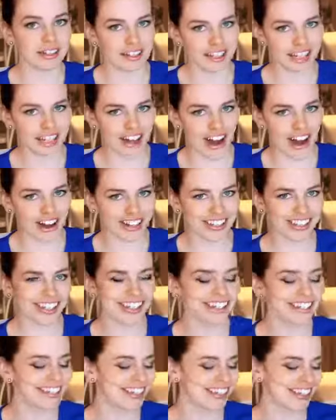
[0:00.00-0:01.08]

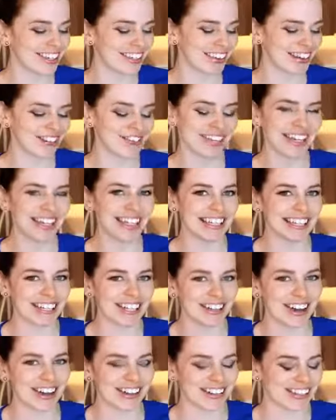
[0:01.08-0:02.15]
detox. I was going to say
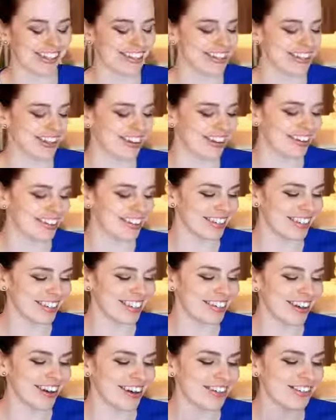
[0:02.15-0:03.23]
detox when I saw here it says
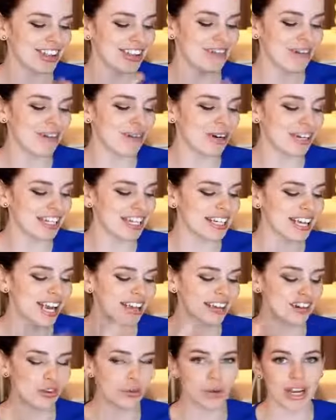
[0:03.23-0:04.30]
detox. So they have a
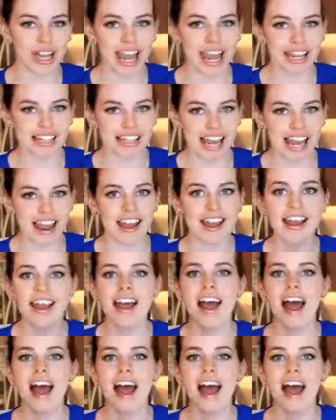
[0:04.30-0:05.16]
14-day and a 28-day.